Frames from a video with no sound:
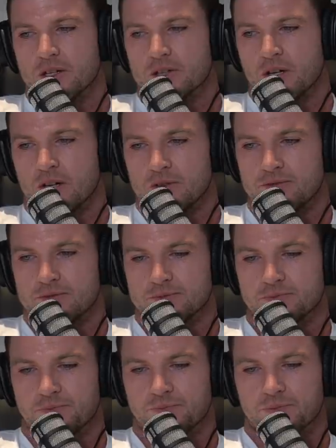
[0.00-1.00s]
"Dolph,
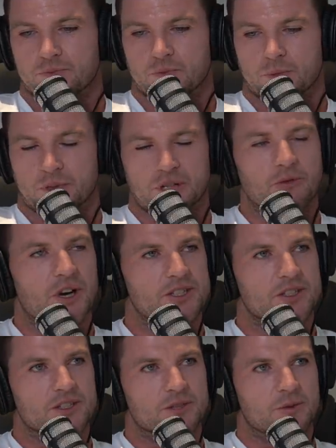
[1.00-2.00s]
I'm going to rest
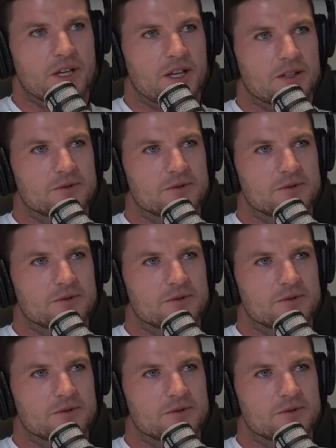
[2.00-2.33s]
you this weekend."